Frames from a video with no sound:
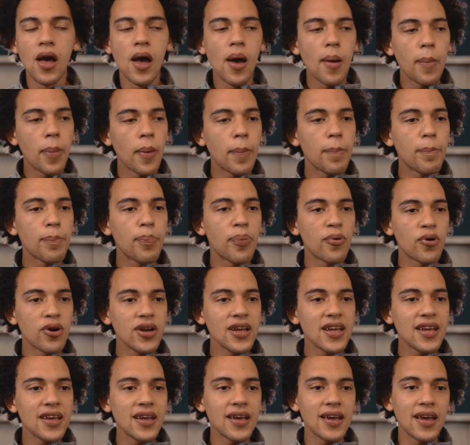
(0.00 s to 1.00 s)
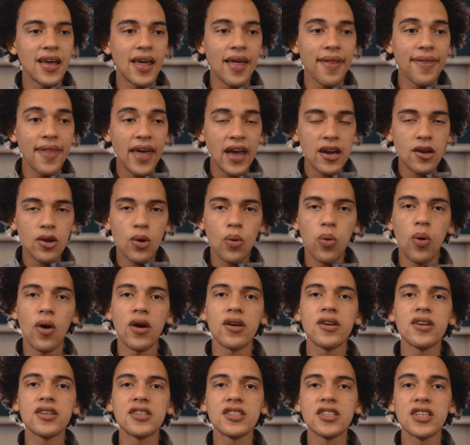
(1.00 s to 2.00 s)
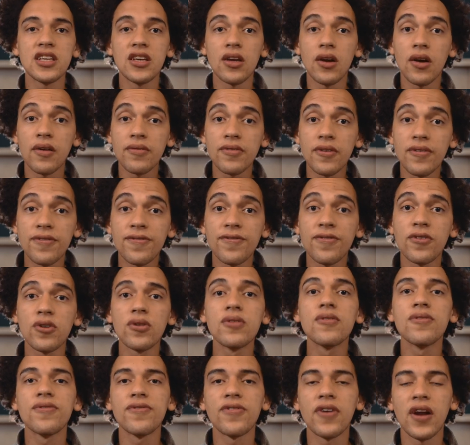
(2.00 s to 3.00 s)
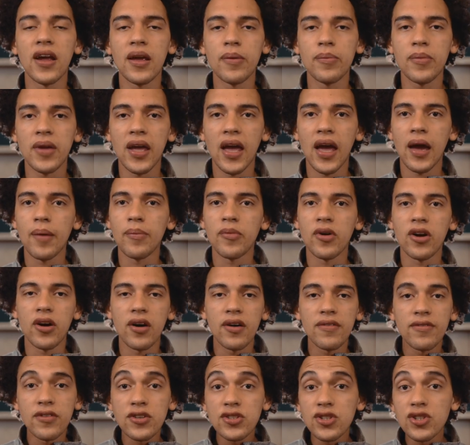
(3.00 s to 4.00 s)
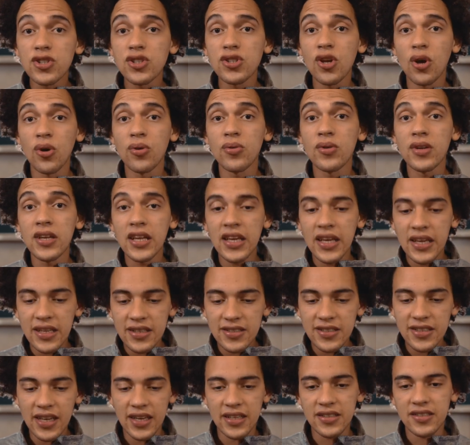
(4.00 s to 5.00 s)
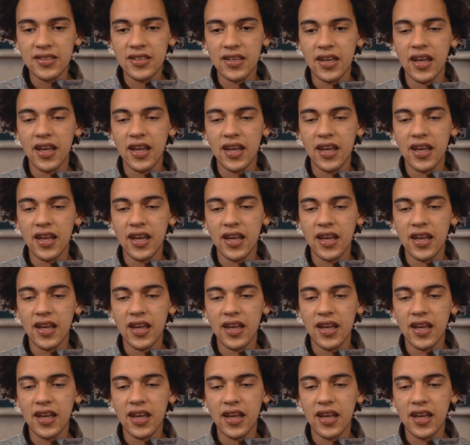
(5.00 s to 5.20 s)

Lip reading: but bring that quality of a full frame camera, of a Sony sensor